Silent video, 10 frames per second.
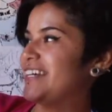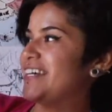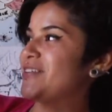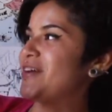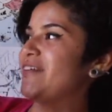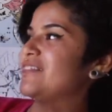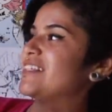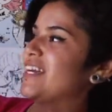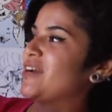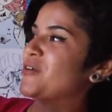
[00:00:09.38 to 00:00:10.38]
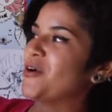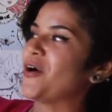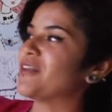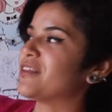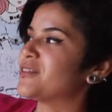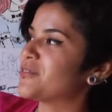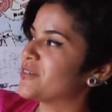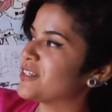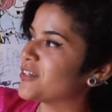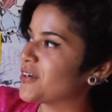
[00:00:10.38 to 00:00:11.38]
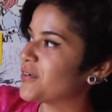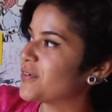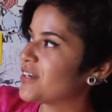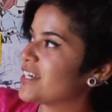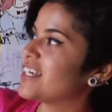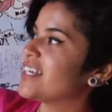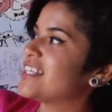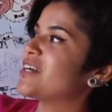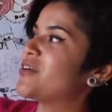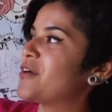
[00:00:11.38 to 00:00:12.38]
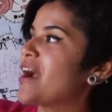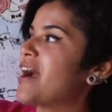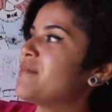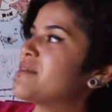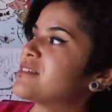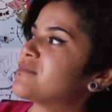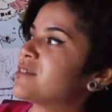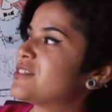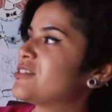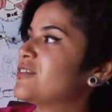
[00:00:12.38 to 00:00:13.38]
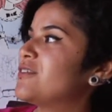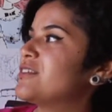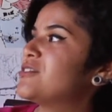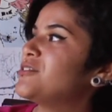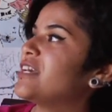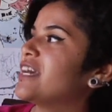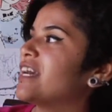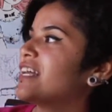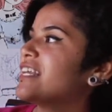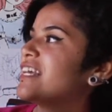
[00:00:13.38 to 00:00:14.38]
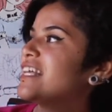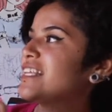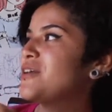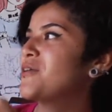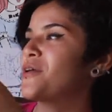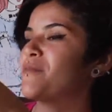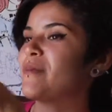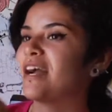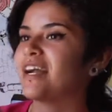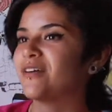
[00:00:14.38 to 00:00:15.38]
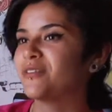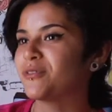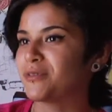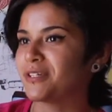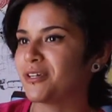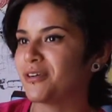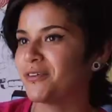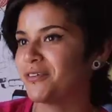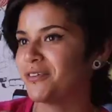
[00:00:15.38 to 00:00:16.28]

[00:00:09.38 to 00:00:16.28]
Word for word: and you have to like crawl in the window and then grab as much stuff as you can and then crawl back out the window